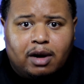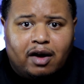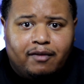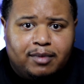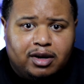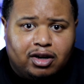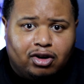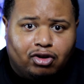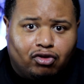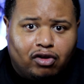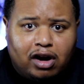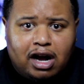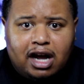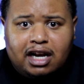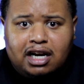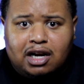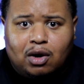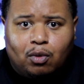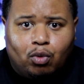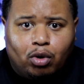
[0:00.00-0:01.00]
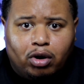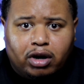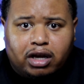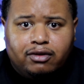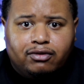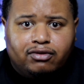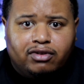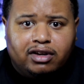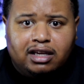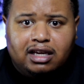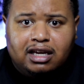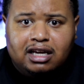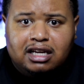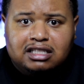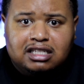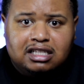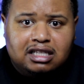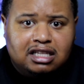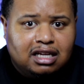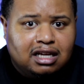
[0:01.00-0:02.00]
I've been grinding and working for
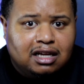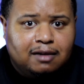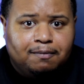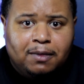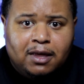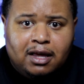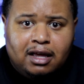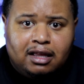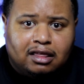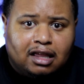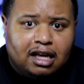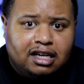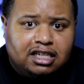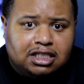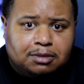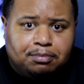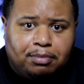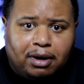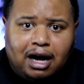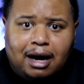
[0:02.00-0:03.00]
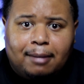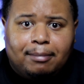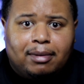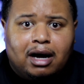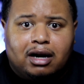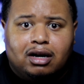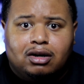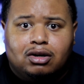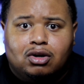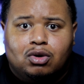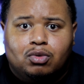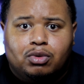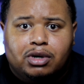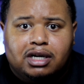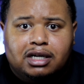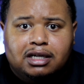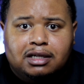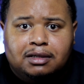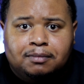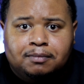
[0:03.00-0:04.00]
years and then they just pop out of
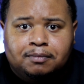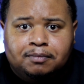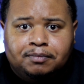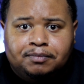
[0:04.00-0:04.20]
nowhere.